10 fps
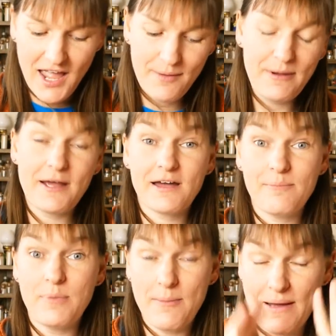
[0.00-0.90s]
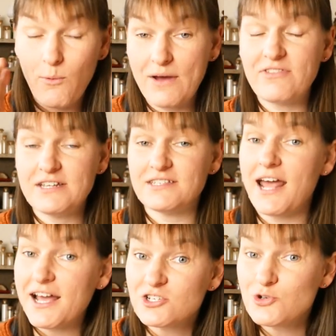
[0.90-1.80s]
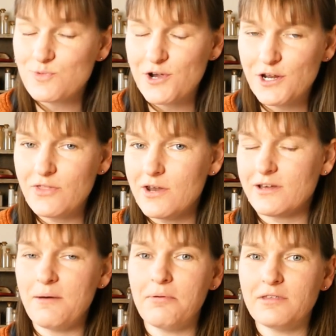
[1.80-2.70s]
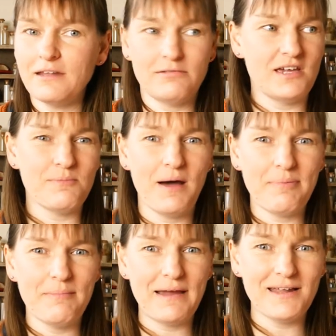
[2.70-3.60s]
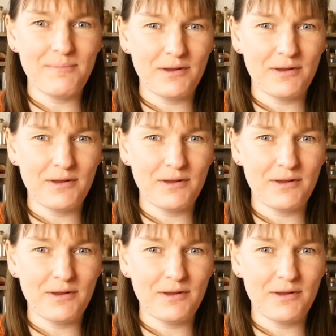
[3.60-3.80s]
about one that is an actual word and then a couple that I think might be made up,